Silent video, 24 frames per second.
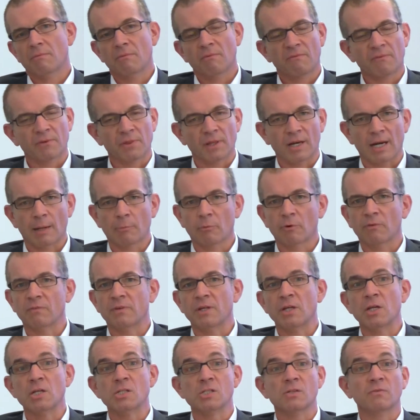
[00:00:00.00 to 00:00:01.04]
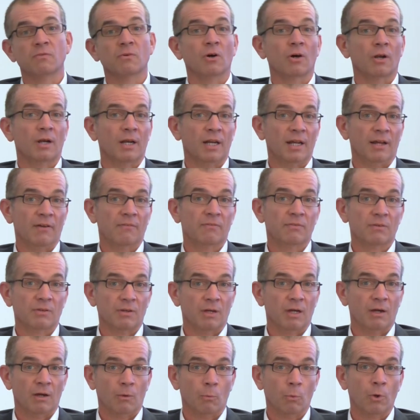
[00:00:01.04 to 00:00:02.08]
for the number of years you've got left,
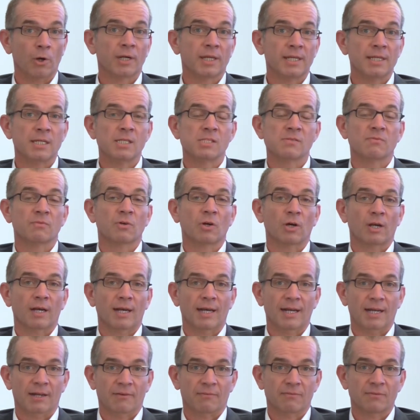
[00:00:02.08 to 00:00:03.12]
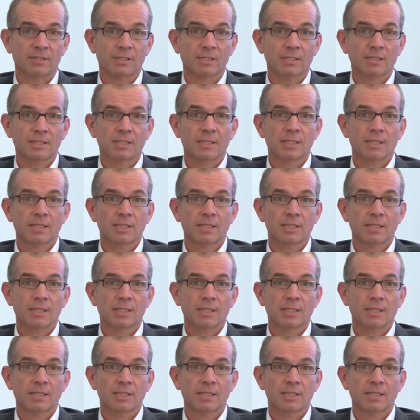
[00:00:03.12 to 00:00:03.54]
working years you've got left.